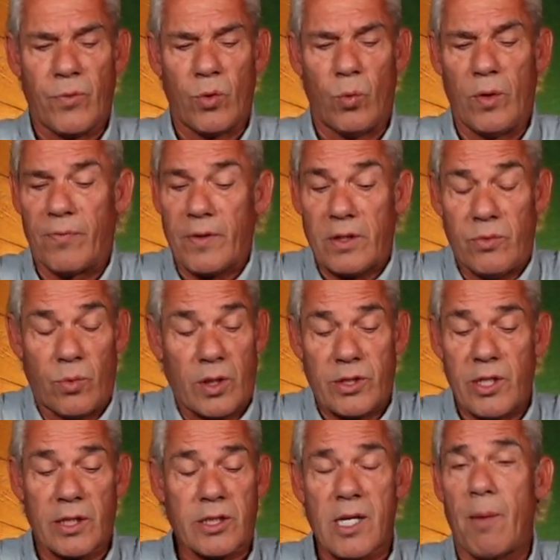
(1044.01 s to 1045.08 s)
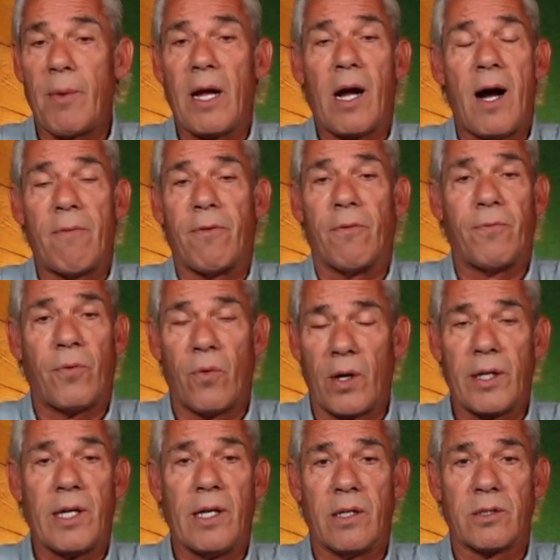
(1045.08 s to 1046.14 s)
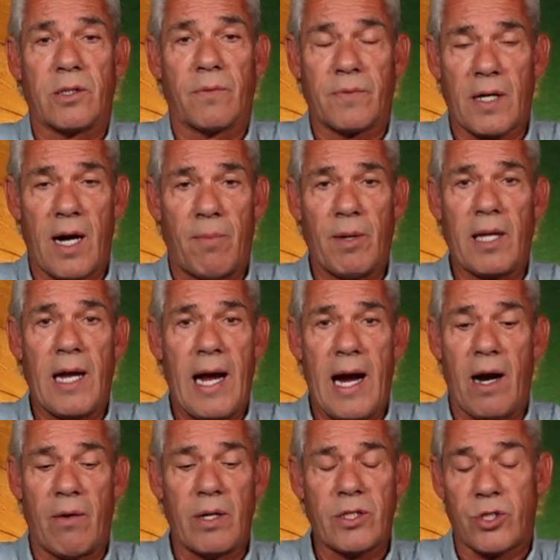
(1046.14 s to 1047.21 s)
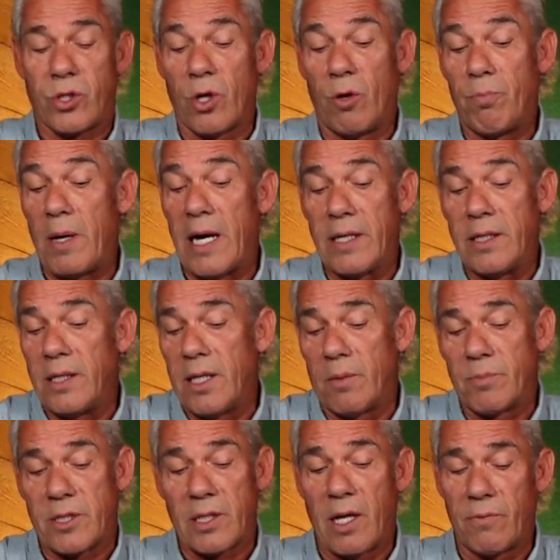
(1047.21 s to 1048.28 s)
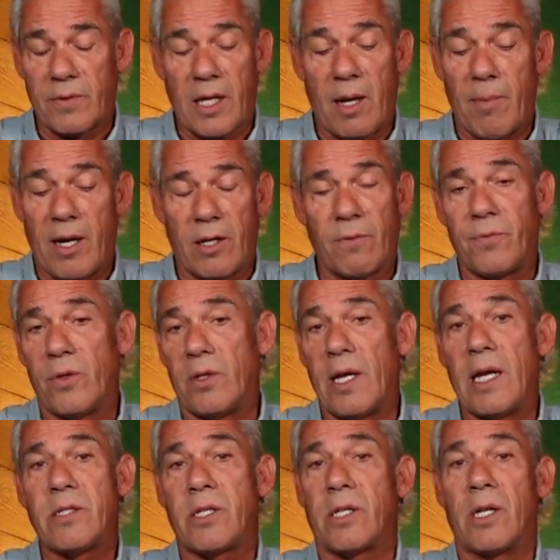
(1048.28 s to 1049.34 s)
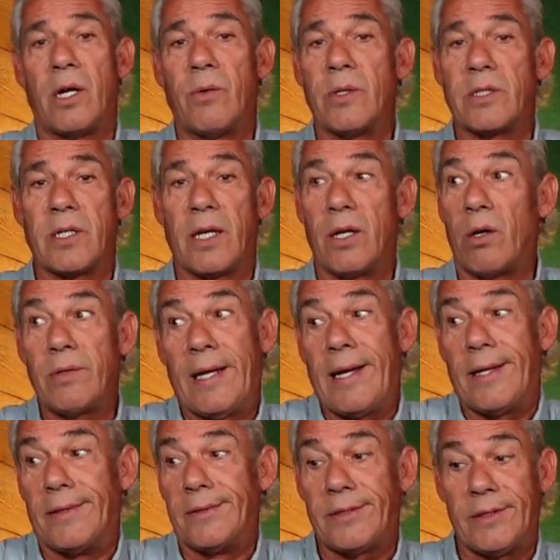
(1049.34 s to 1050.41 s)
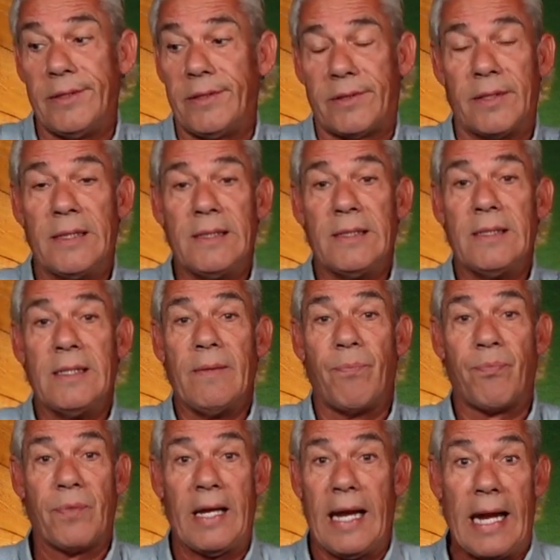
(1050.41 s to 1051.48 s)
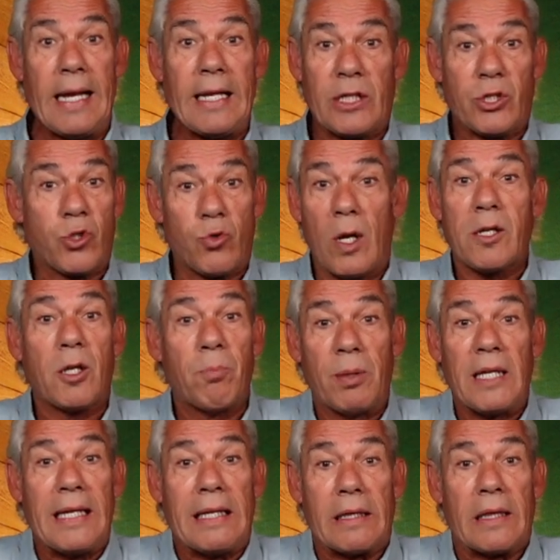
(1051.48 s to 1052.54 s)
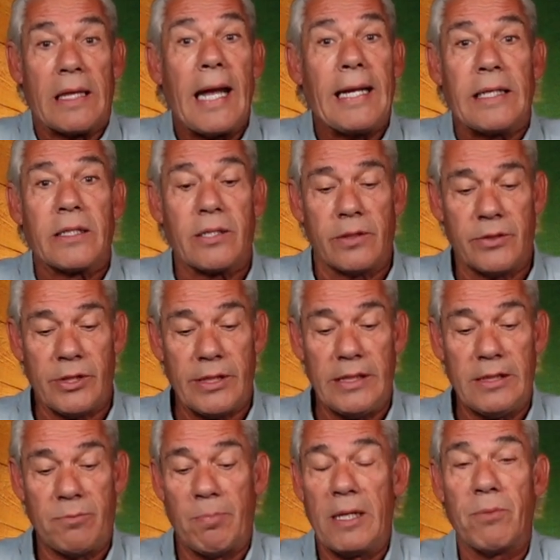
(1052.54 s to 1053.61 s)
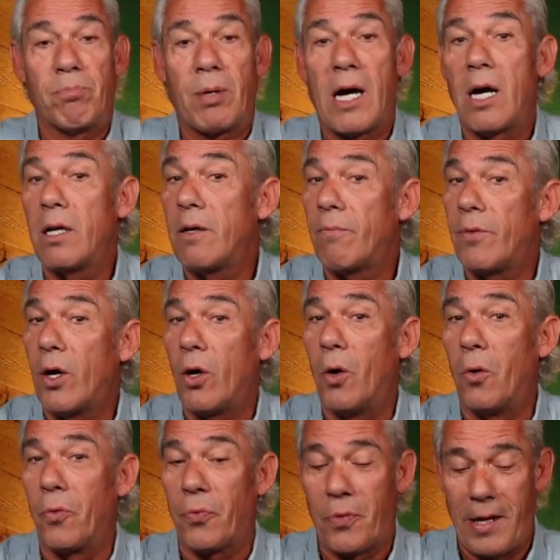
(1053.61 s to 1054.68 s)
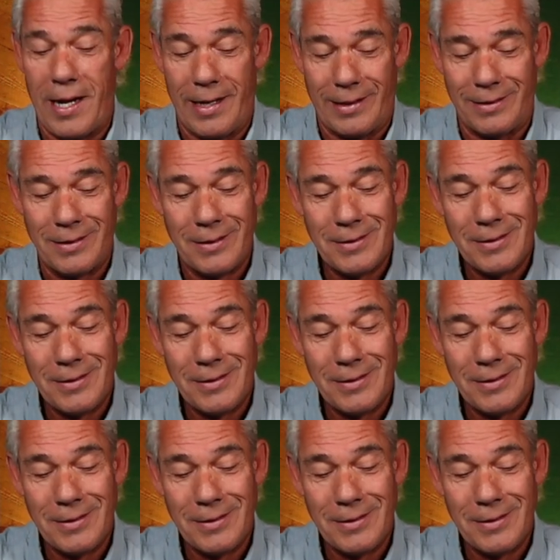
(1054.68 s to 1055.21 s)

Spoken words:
We're just coming off of 4 years of Kamala Harris. Joe Biden himself came out a few days ago and said, oh yeah, she's inextricably linked. She's been part of the whole thing.